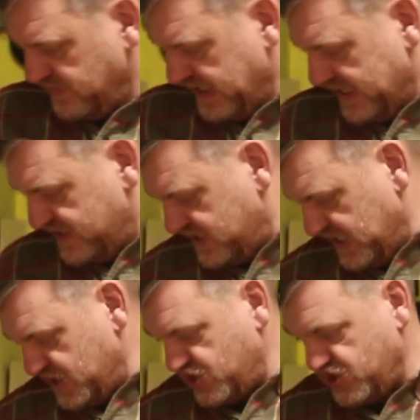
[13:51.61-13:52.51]
In
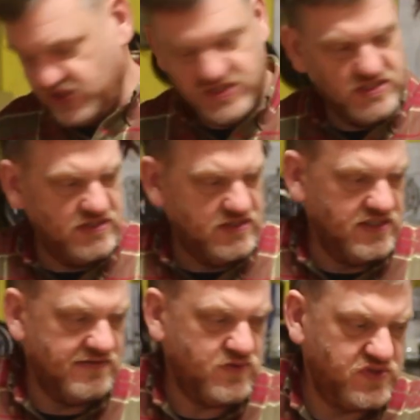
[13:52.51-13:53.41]

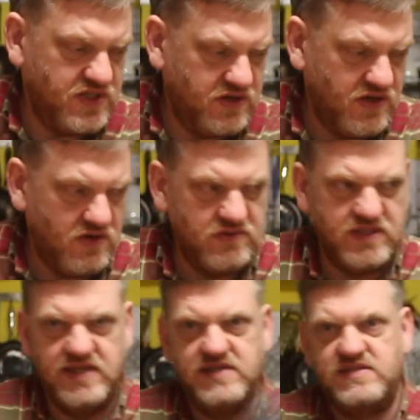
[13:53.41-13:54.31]
addition, I've also got
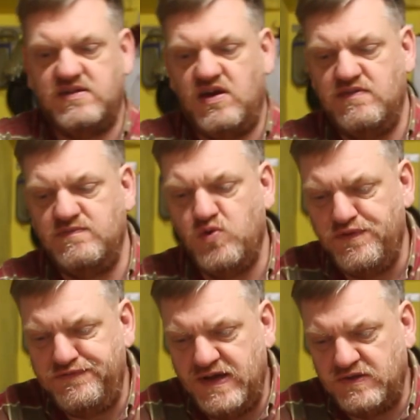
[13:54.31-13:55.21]
these kind of more
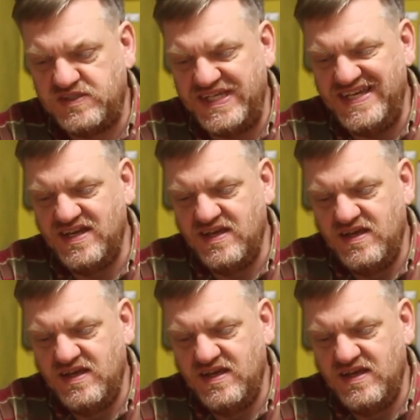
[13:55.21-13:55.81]
felty